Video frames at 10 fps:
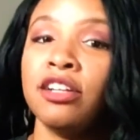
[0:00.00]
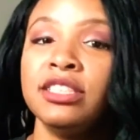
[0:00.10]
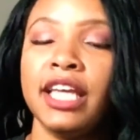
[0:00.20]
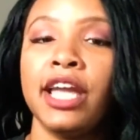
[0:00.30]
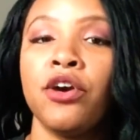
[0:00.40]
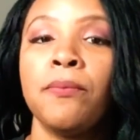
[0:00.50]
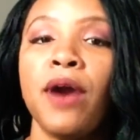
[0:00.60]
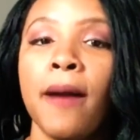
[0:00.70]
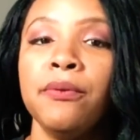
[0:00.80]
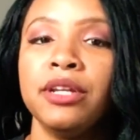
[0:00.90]
staying on
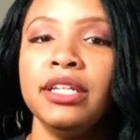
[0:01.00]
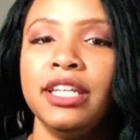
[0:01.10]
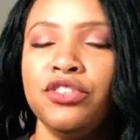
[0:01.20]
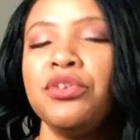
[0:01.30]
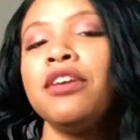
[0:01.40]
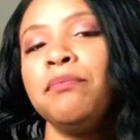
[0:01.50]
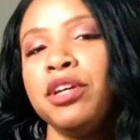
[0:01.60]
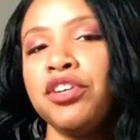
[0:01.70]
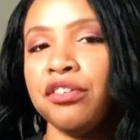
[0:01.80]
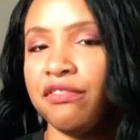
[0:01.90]
property, then you can book
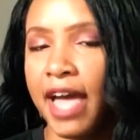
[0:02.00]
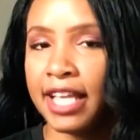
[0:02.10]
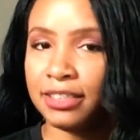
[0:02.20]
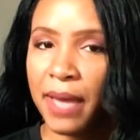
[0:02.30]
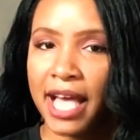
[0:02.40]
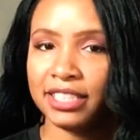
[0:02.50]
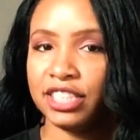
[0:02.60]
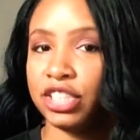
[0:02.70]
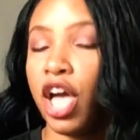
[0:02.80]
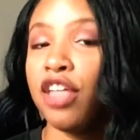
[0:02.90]
your fast passes
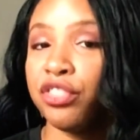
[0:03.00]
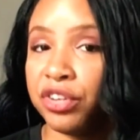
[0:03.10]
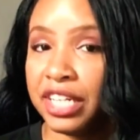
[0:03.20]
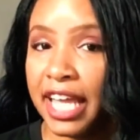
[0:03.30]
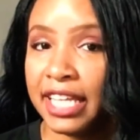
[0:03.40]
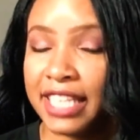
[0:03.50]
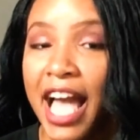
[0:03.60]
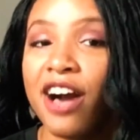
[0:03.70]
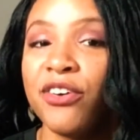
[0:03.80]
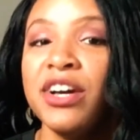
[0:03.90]
30 days
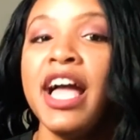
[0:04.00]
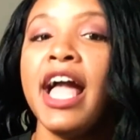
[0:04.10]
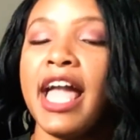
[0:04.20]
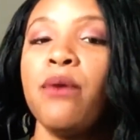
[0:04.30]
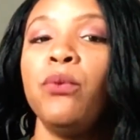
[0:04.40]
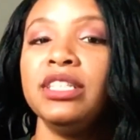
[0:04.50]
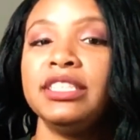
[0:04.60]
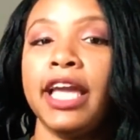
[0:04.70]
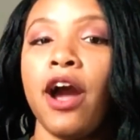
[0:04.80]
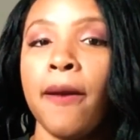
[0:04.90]
out. And once they
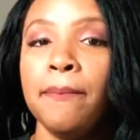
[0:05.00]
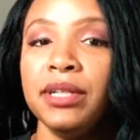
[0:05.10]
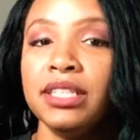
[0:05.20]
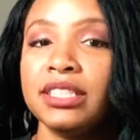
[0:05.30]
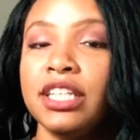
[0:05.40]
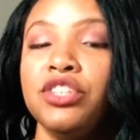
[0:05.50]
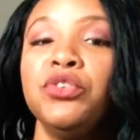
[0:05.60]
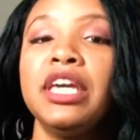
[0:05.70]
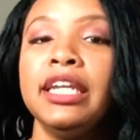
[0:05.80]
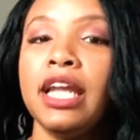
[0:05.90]
are booked, you
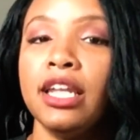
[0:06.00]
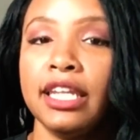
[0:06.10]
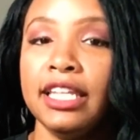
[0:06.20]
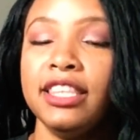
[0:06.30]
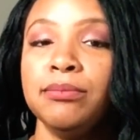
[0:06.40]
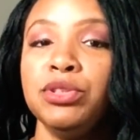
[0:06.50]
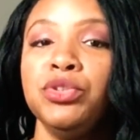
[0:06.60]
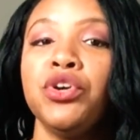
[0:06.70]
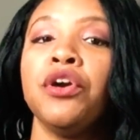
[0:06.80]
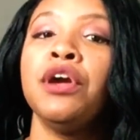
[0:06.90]
can link them to
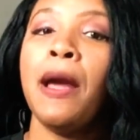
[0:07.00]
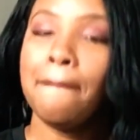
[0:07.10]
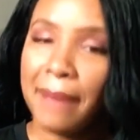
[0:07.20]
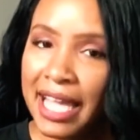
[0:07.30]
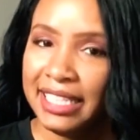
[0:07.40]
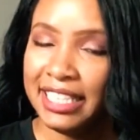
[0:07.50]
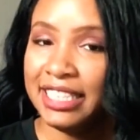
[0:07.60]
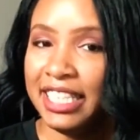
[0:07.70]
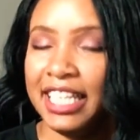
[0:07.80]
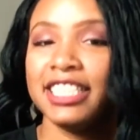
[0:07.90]
your My
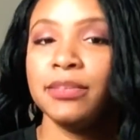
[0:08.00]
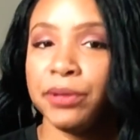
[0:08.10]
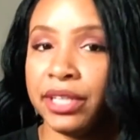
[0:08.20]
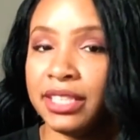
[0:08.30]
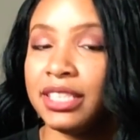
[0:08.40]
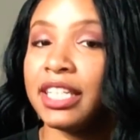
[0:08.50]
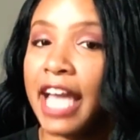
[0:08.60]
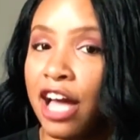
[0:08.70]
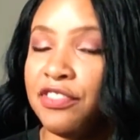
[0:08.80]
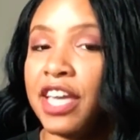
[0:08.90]
Disney Experience
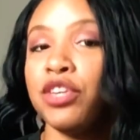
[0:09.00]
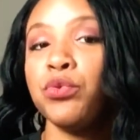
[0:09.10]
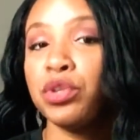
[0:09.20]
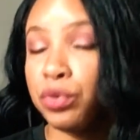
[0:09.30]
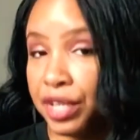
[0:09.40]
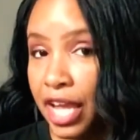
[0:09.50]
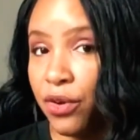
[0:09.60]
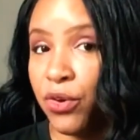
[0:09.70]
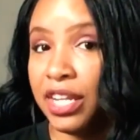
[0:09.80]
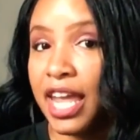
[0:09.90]
account that you will create
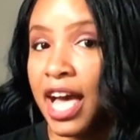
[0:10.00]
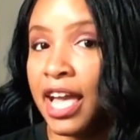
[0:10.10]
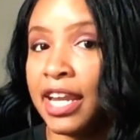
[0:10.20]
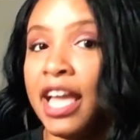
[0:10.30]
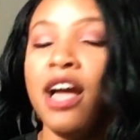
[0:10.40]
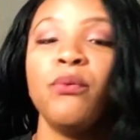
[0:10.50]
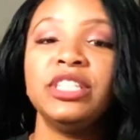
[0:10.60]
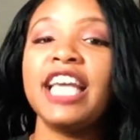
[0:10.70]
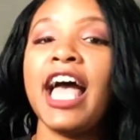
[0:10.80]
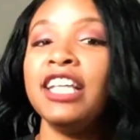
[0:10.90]
online, which
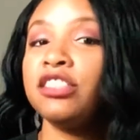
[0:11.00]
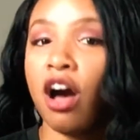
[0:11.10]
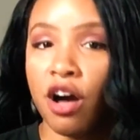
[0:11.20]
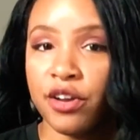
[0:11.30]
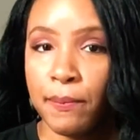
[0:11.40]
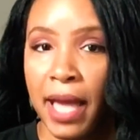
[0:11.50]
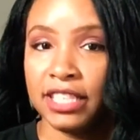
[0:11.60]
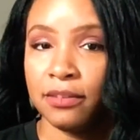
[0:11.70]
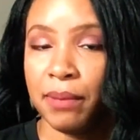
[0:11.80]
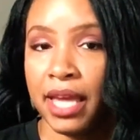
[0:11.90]
has all your
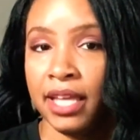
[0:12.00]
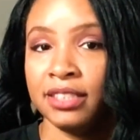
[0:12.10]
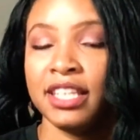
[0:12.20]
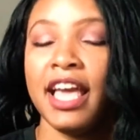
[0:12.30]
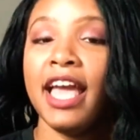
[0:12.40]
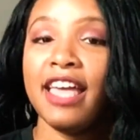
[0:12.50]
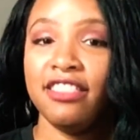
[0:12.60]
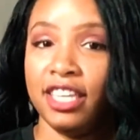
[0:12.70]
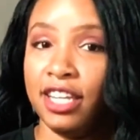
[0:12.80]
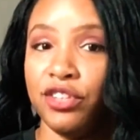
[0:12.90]
MagicBands. And
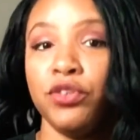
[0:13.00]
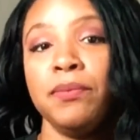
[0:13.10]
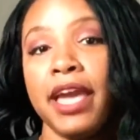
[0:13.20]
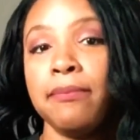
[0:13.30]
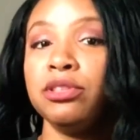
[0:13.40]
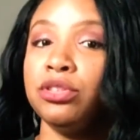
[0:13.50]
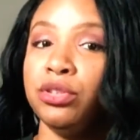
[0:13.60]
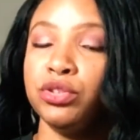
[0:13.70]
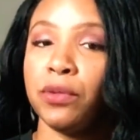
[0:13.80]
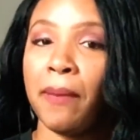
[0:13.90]
then you'll be able to use
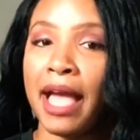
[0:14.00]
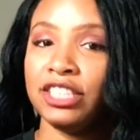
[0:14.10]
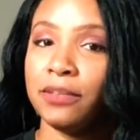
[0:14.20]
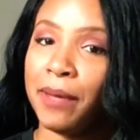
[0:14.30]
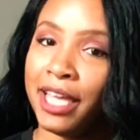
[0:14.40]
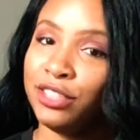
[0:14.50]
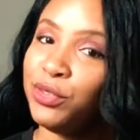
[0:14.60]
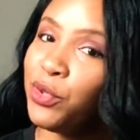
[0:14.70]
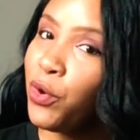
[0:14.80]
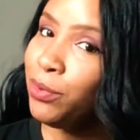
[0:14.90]
your MagicBand to
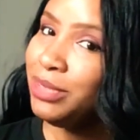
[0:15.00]
go up to